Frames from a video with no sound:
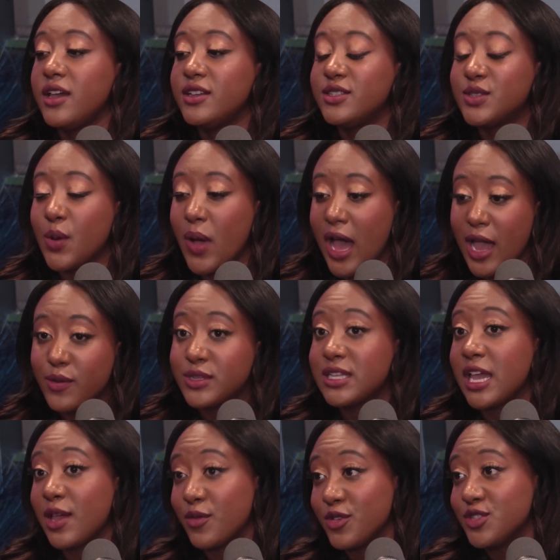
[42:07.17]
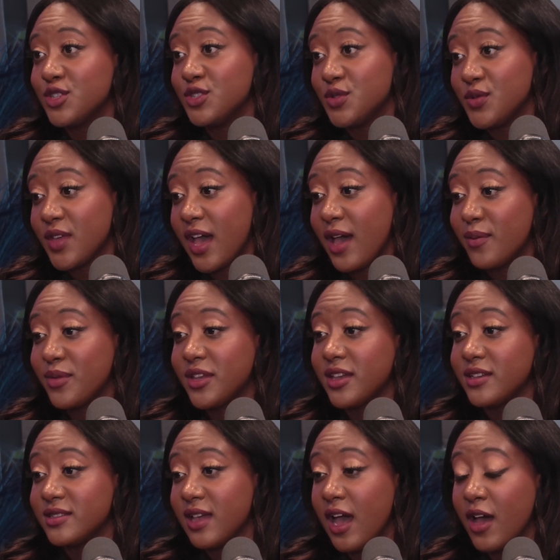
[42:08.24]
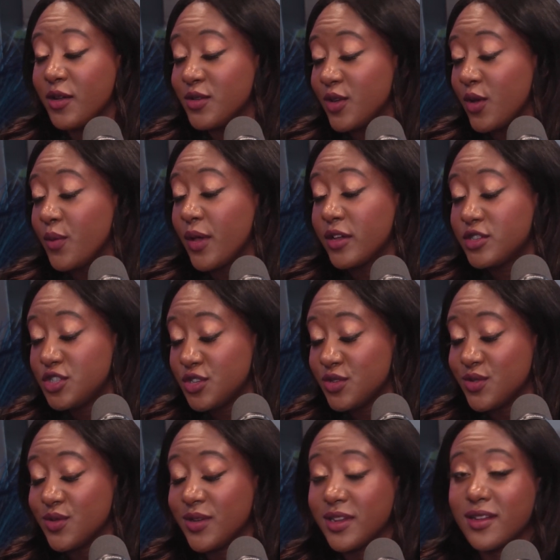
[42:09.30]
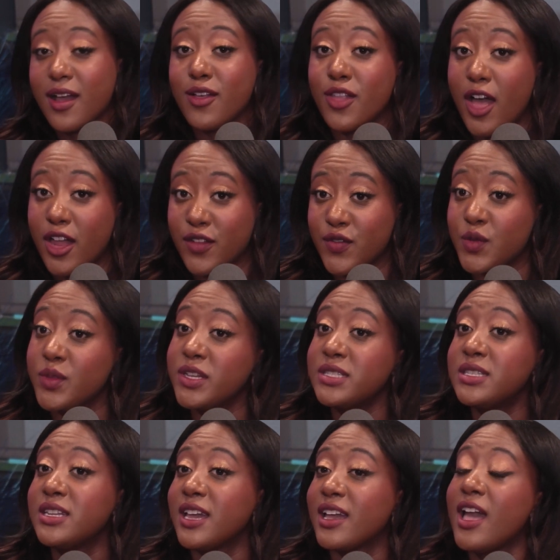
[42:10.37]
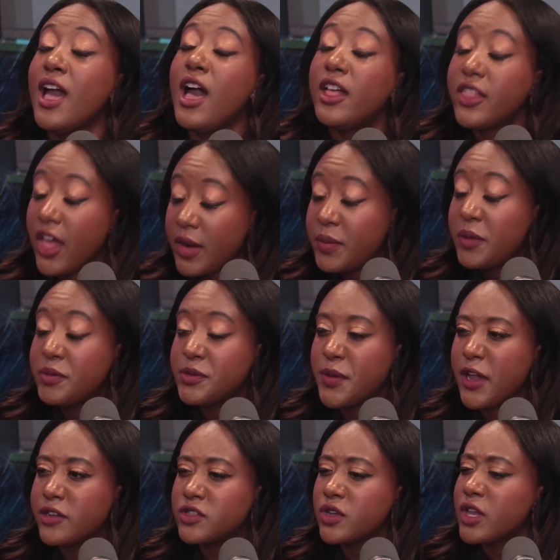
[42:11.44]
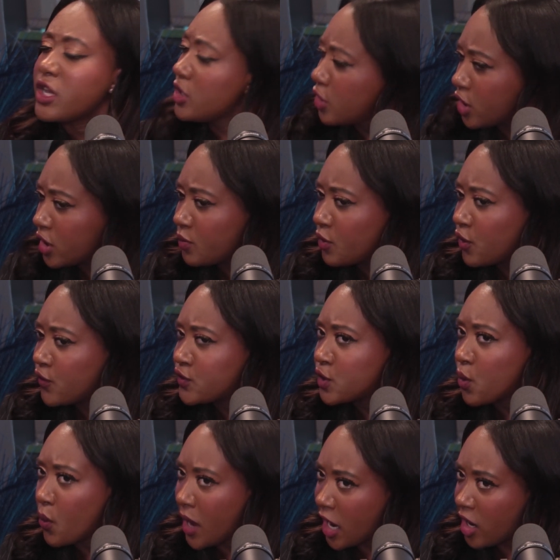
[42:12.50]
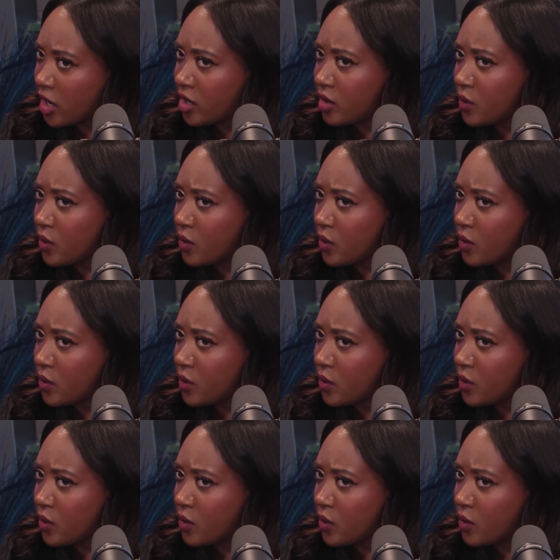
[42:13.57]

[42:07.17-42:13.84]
So I was able to do that because I don't know about you and a lot of you listening, a lot of people's parents are like, you're going to move to where?